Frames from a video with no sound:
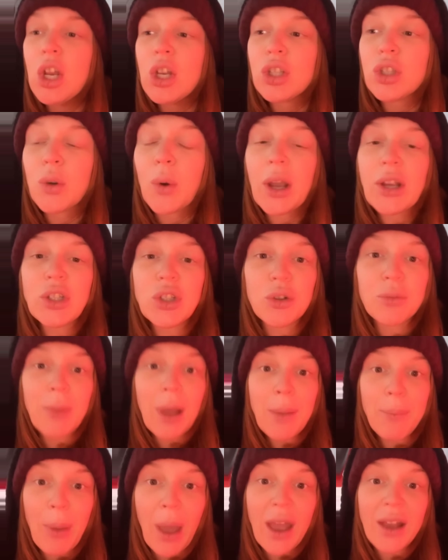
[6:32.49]
So I do
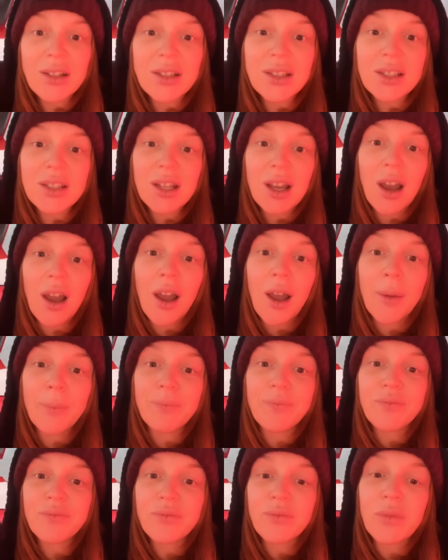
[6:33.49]
my best,
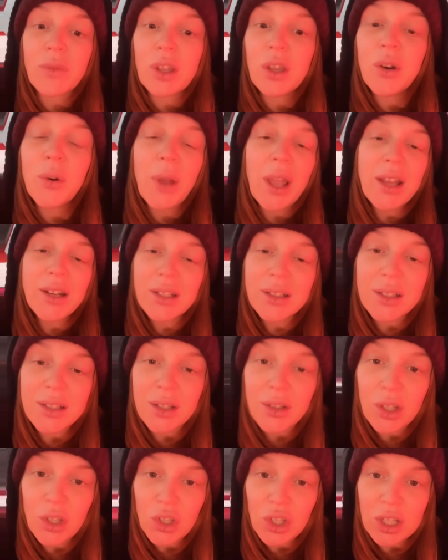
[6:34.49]
and it's
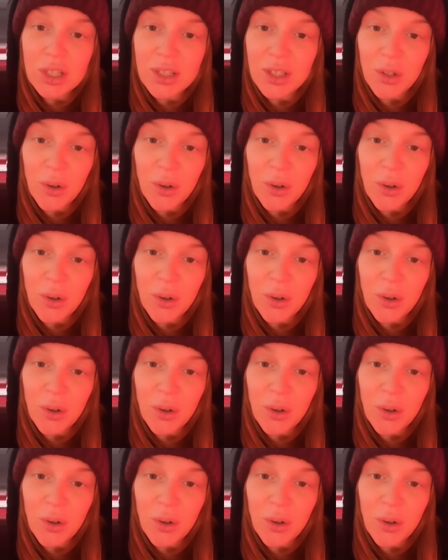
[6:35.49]
delicious,